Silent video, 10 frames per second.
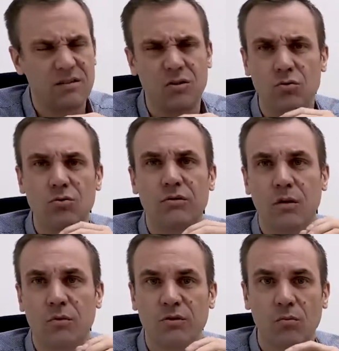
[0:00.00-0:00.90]
They do
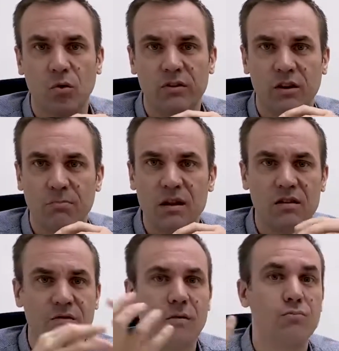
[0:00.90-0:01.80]
some of the most
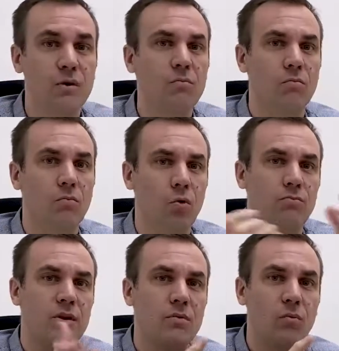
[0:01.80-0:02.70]
expensive and more
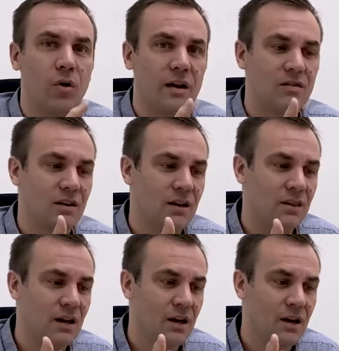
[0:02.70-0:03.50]
premium wines in